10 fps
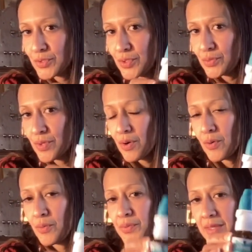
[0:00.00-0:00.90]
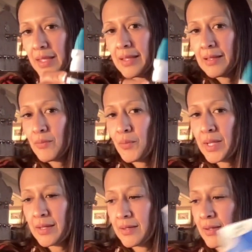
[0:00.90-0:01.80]
to-go thing
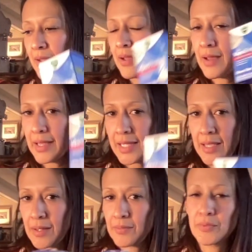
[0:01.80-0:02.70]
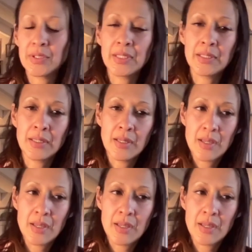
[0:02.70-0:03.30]
when I can't really,